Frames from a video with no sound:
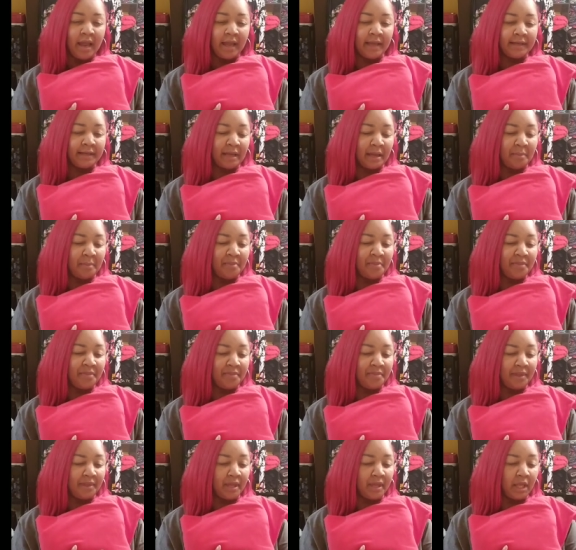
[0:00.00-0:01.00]
And I'm
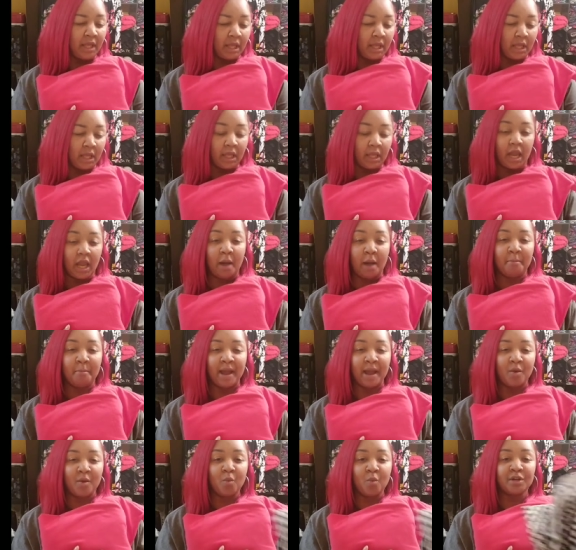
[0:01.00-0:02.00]
thinking I
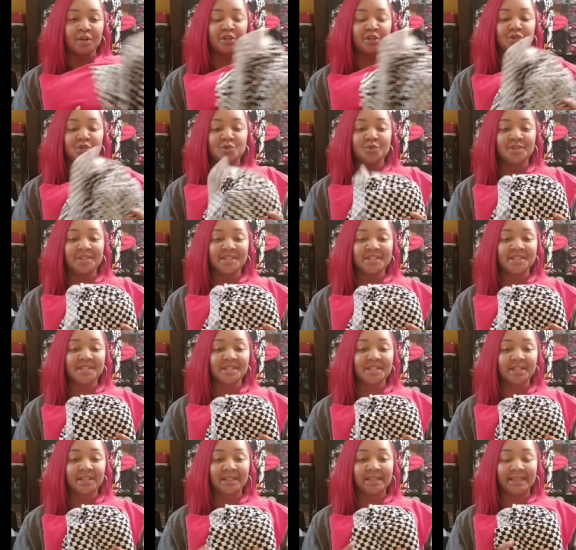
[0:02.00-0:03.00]
might want to do the
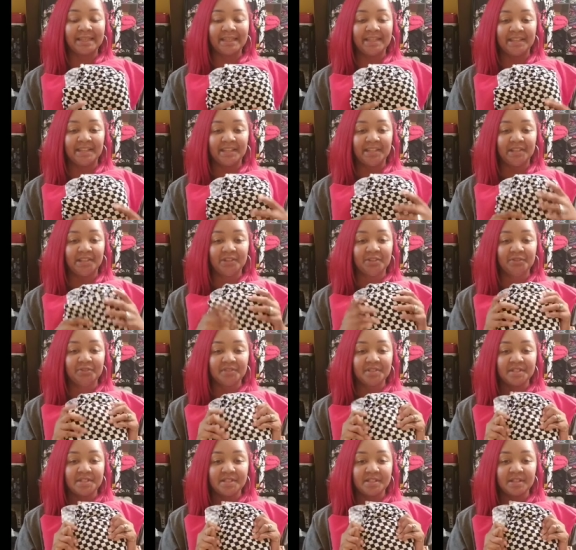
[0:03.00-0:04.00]

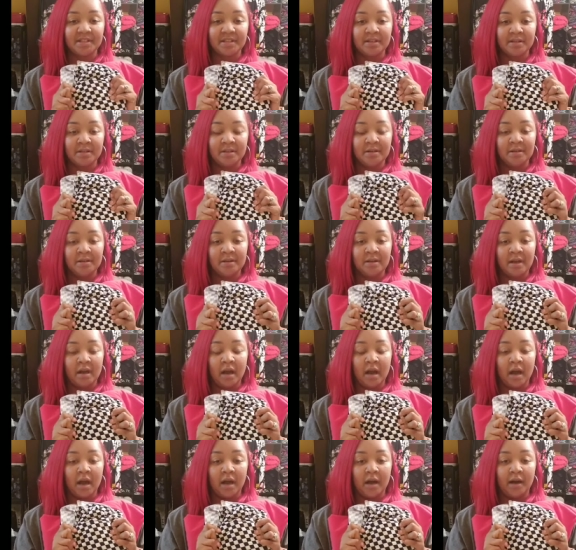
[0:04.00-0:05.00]
sleeves
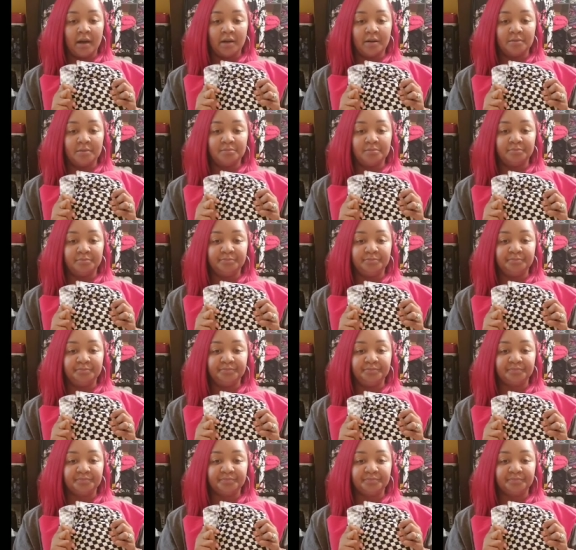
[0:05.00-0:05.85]
and